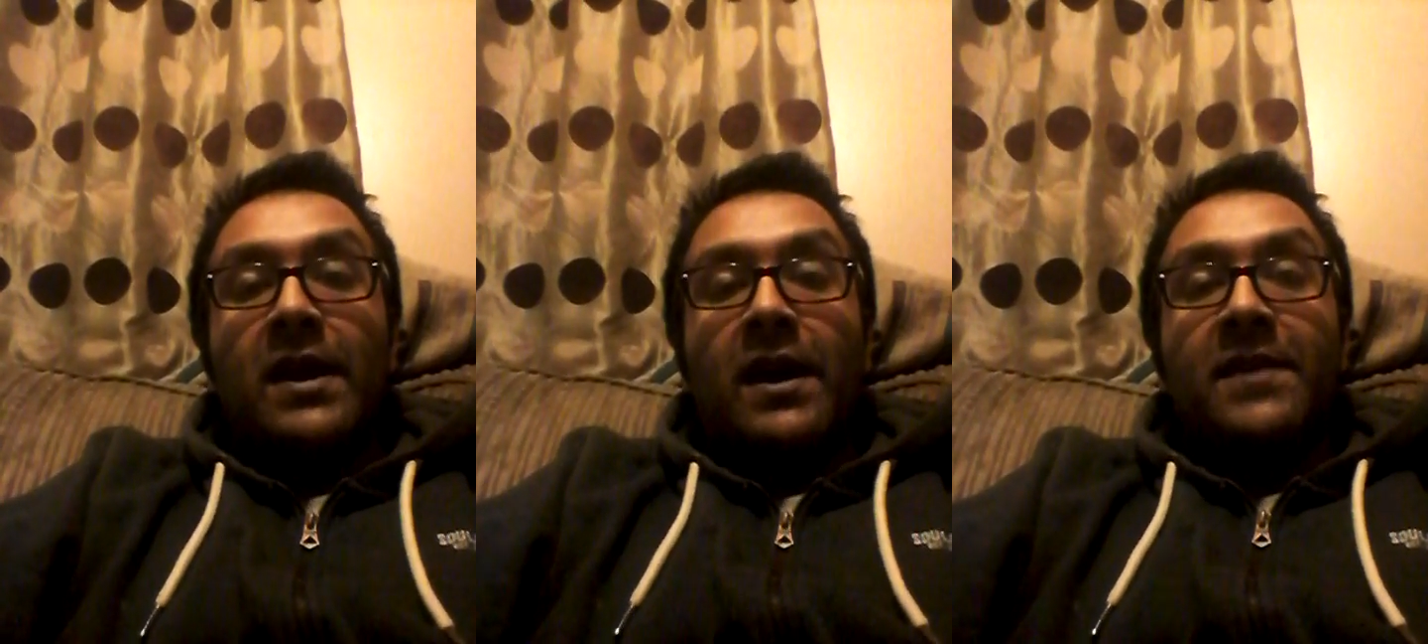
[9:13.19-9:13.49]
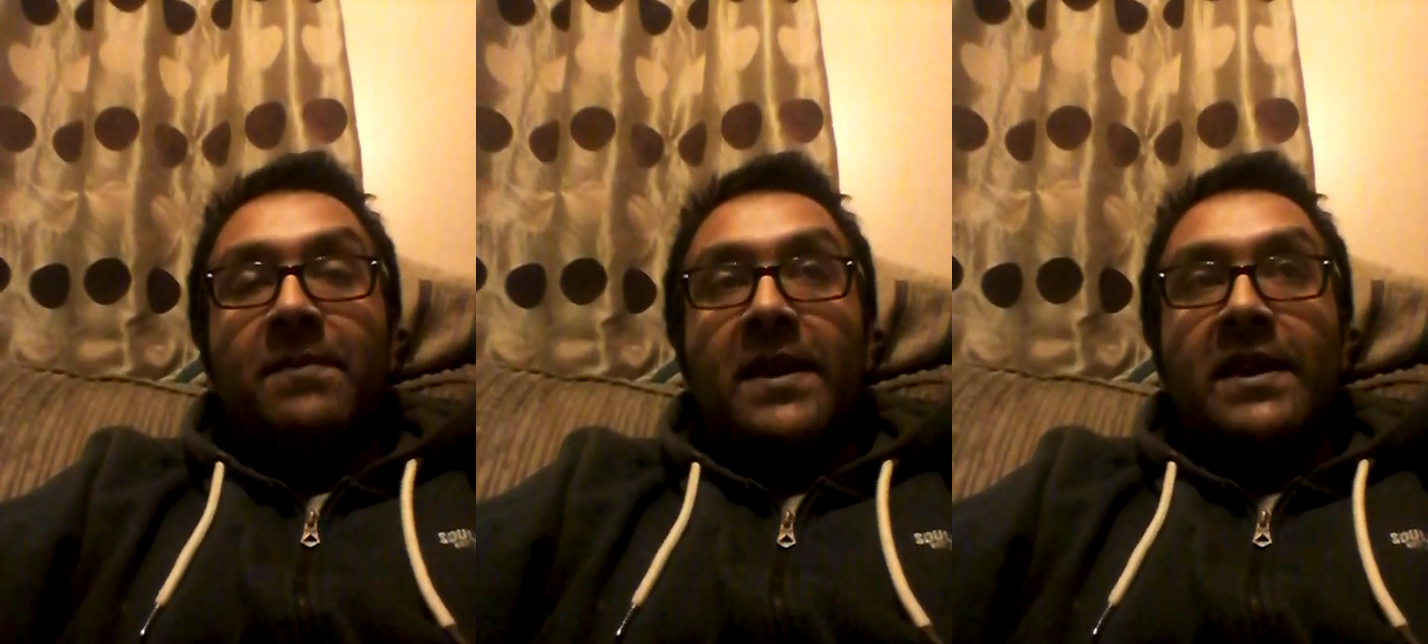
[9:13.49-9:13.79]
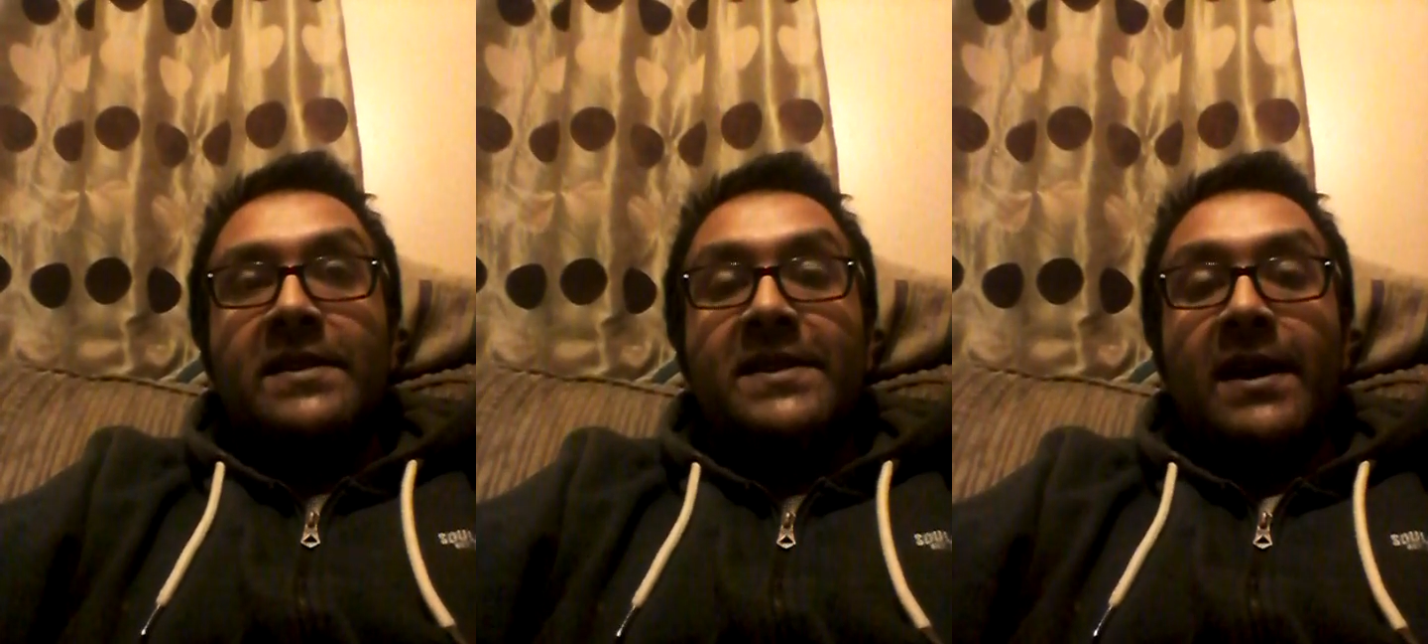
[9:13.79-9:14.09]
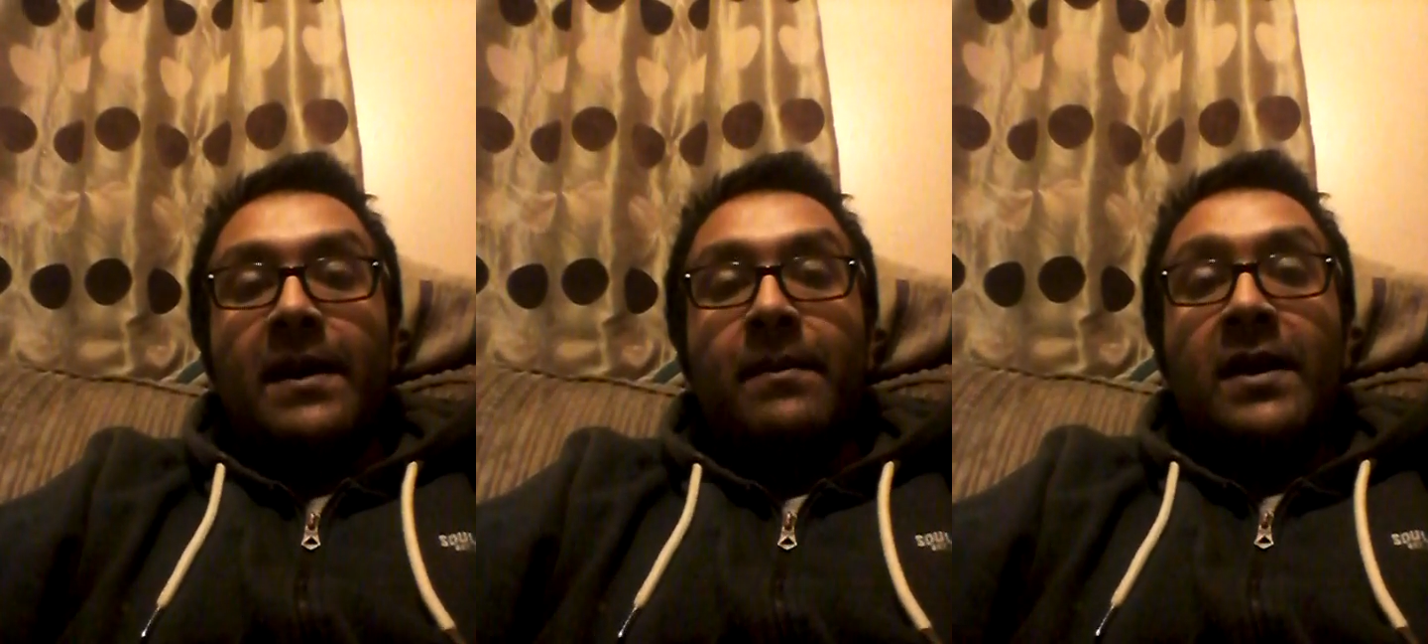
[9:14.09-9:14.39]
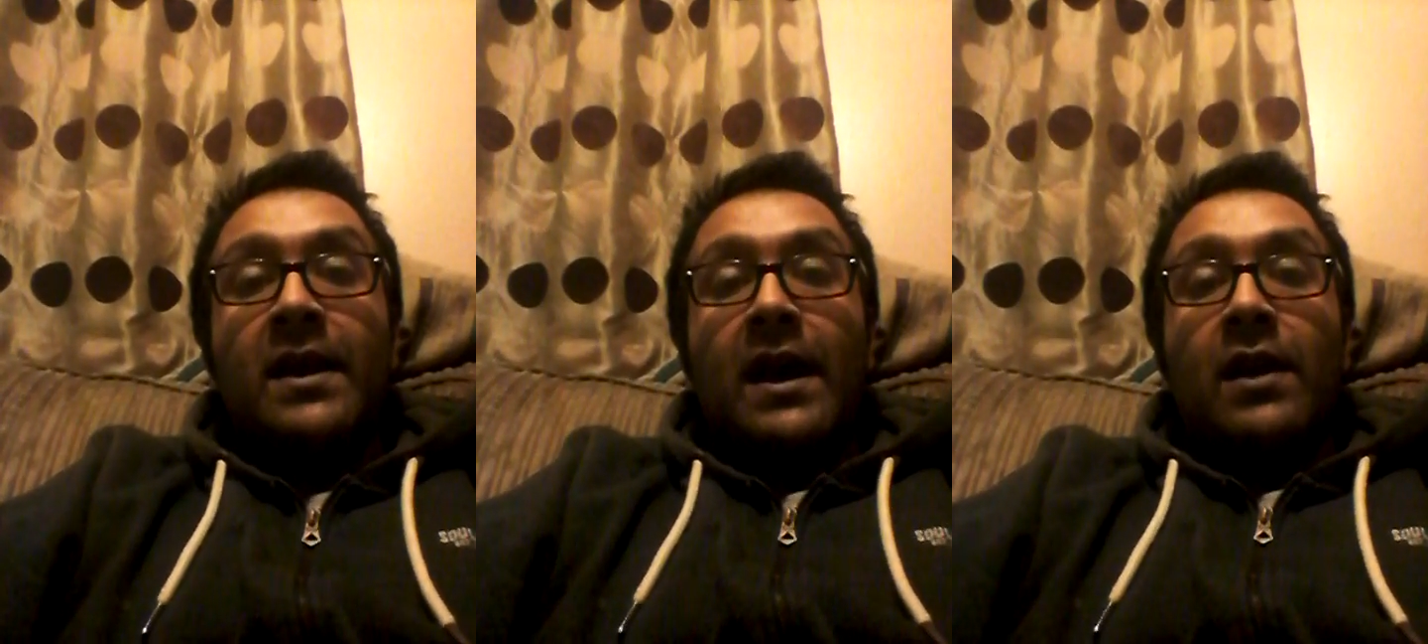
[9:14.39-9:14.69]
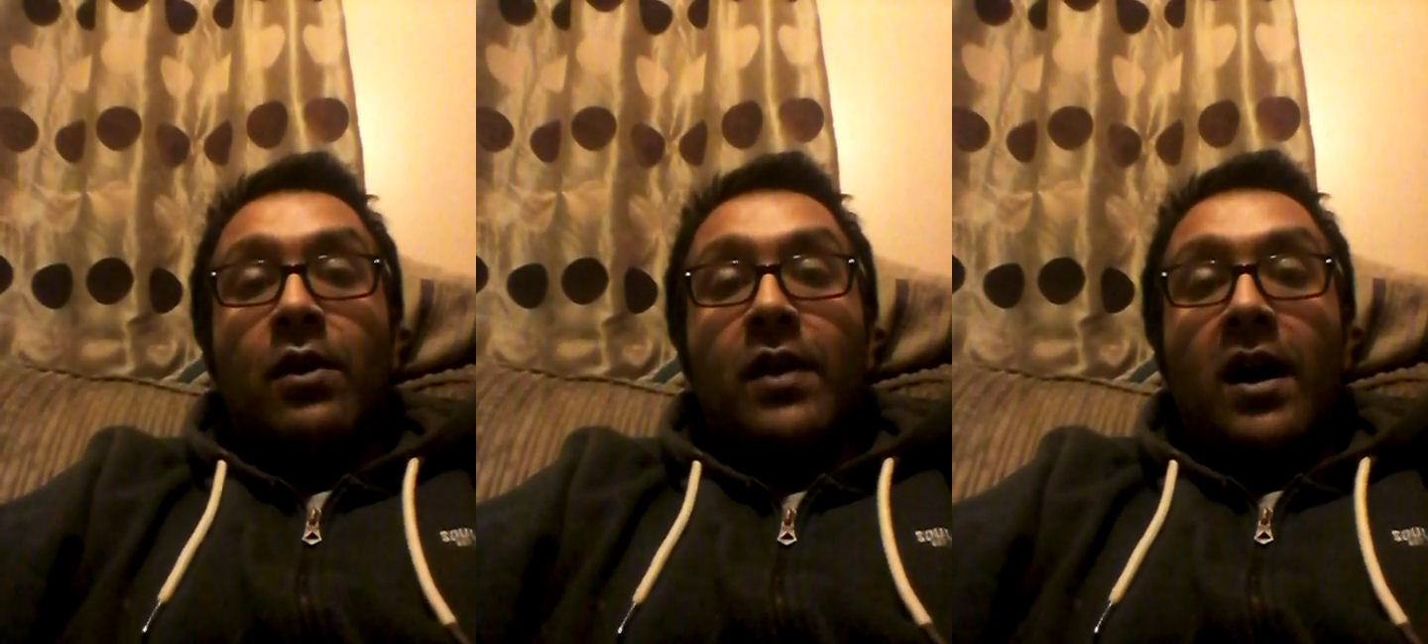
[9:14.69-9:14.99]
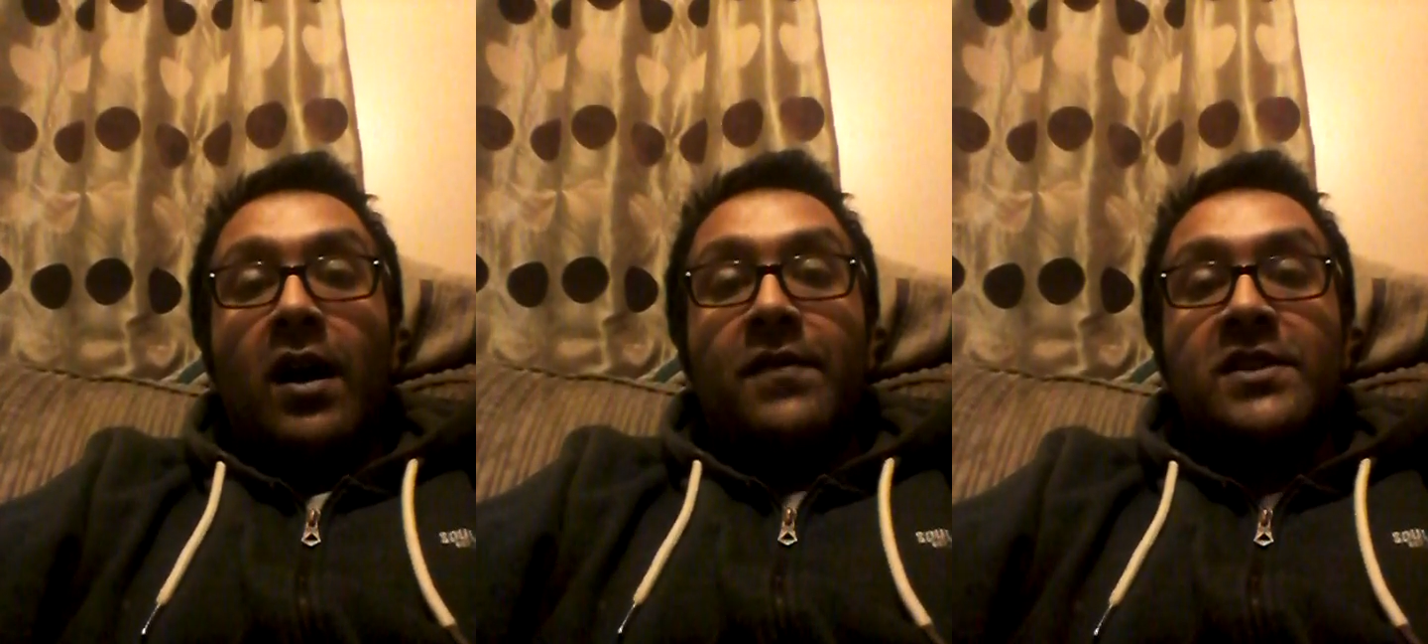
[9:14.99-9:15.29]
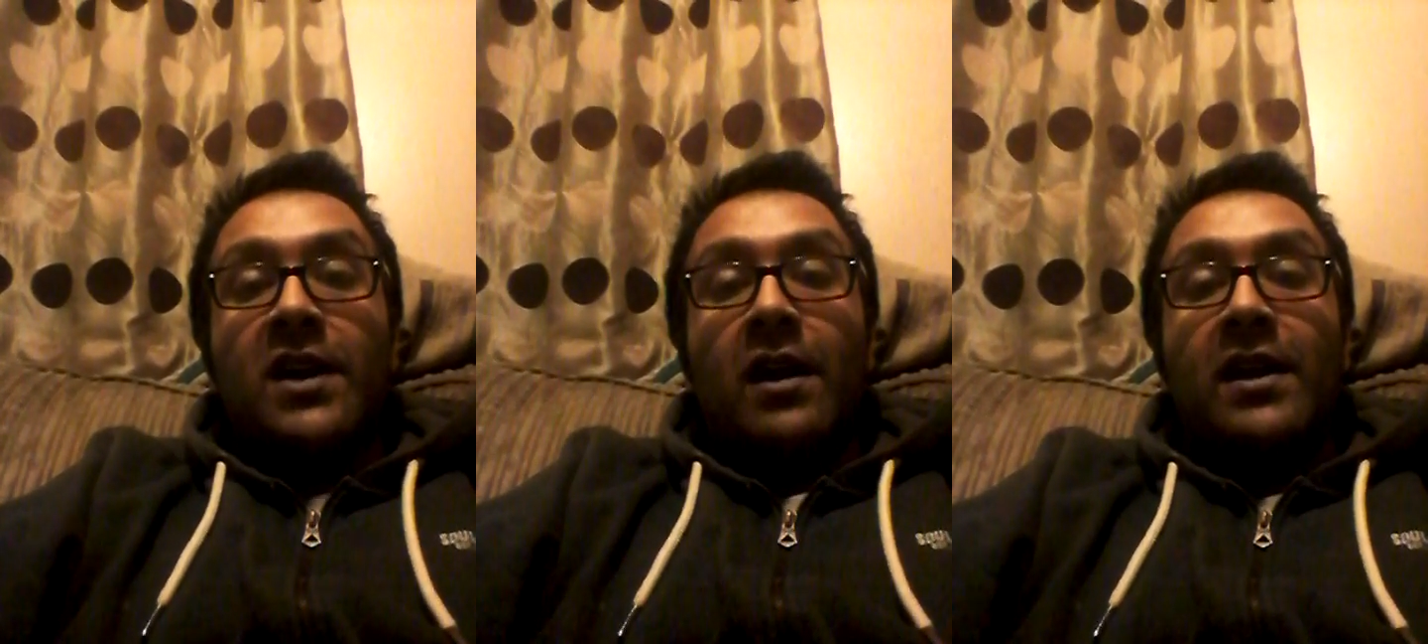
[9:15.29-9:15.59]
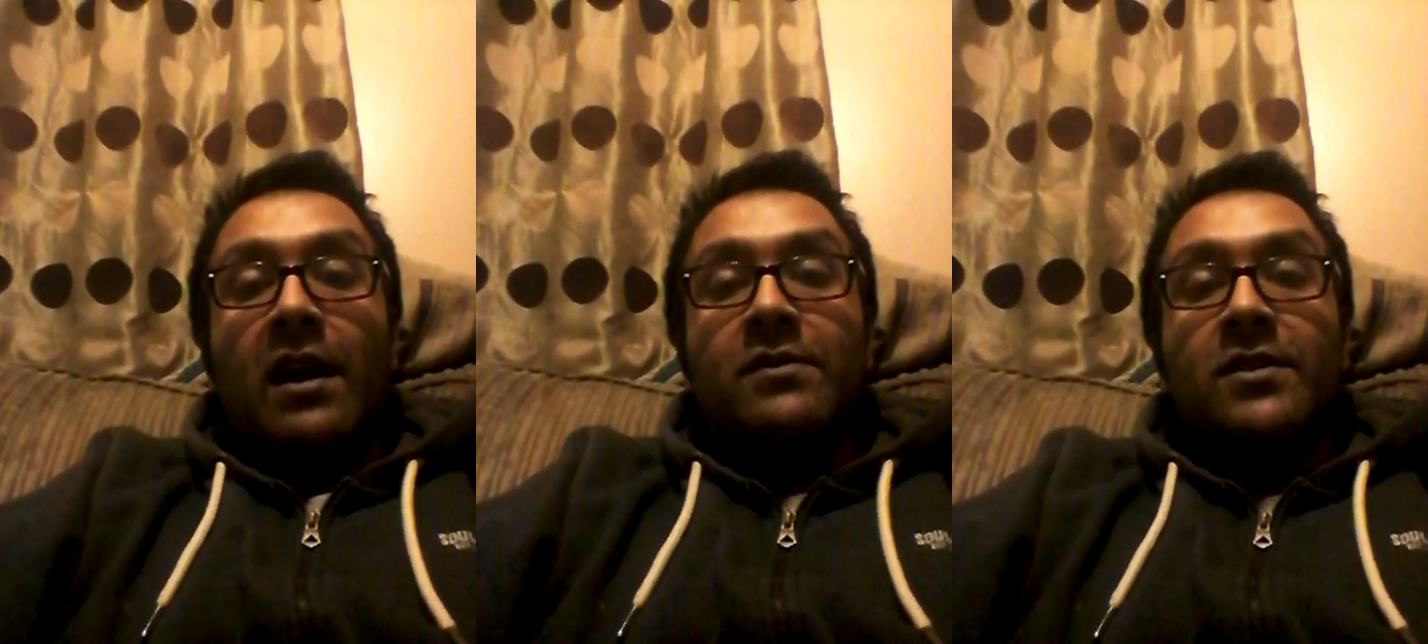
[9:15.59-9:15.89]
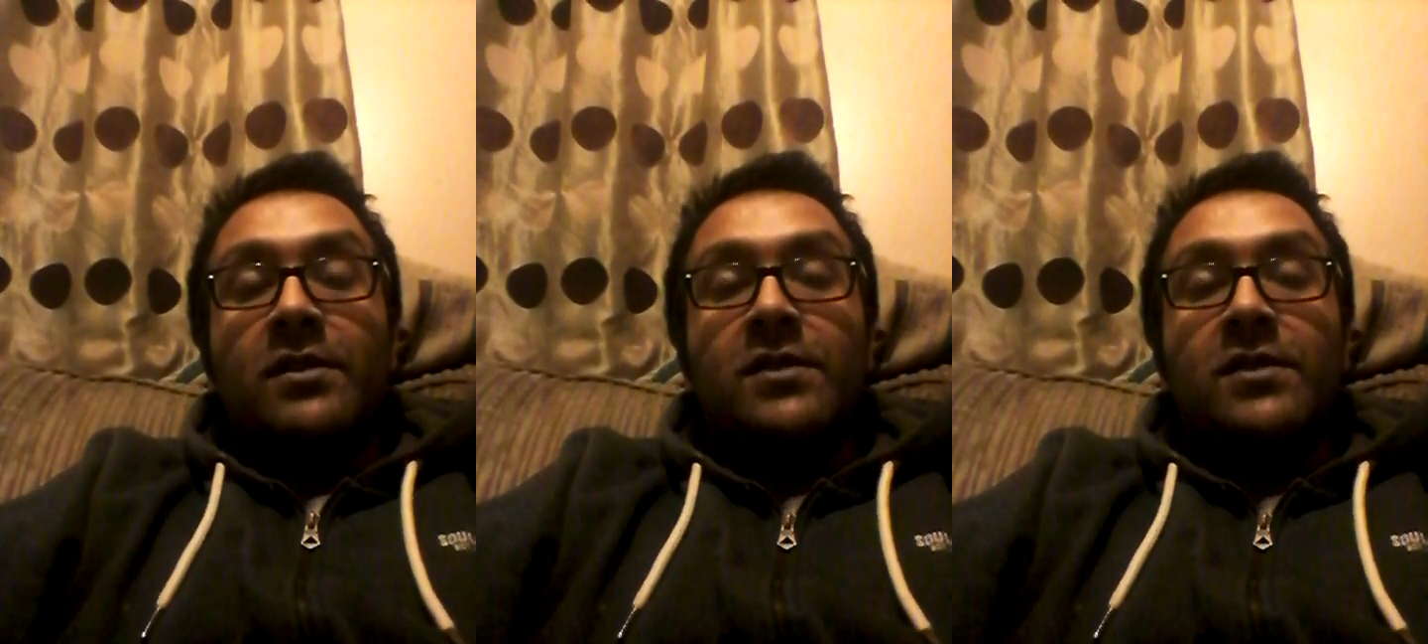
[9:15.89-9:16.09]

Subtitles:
This minute in time, I know that Hertfordshire County Council has